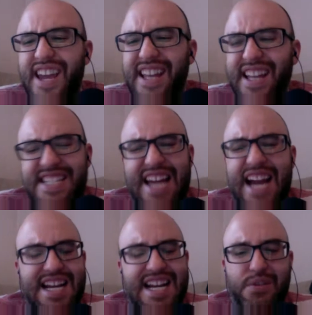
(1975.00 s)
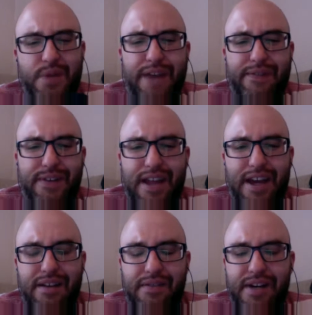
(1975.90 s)
Yeah, he like died not soon after
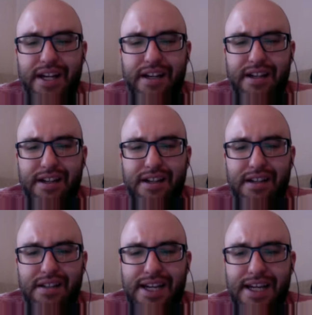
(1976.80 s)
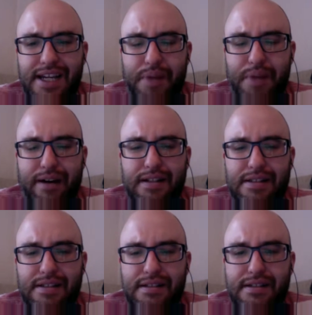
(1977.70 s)
that, right? Like in Paris.